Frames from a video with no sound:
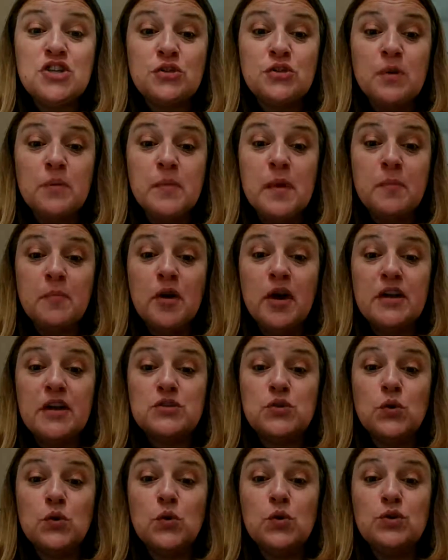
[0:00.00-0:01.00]
Remember, I
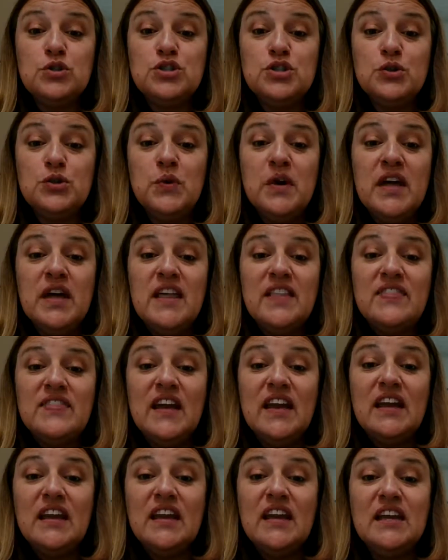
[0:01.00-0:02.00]
told you
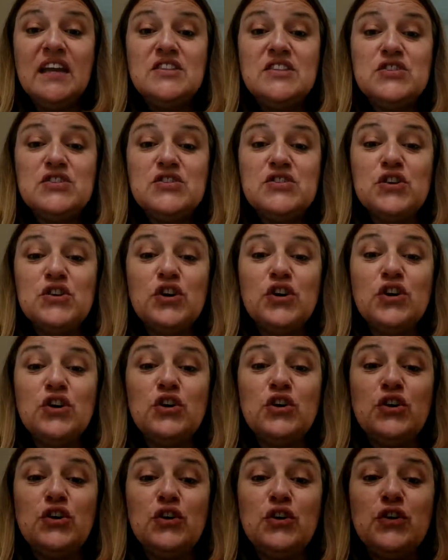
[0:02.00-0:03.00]
they need
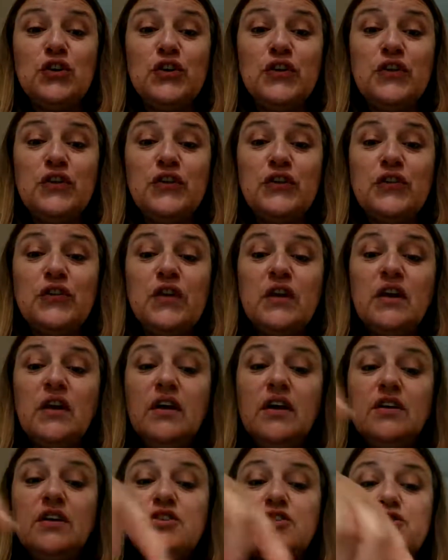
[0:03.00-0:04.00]
circles
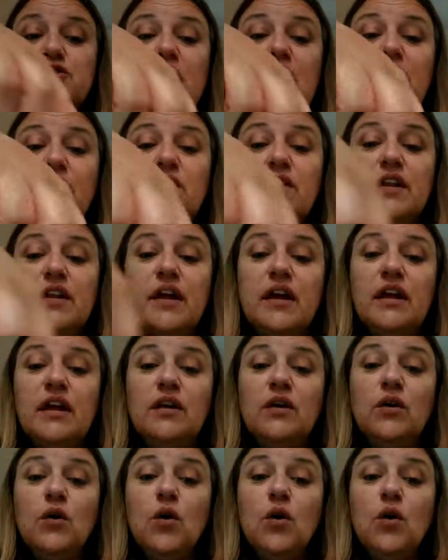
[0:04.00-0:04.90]
to travel in,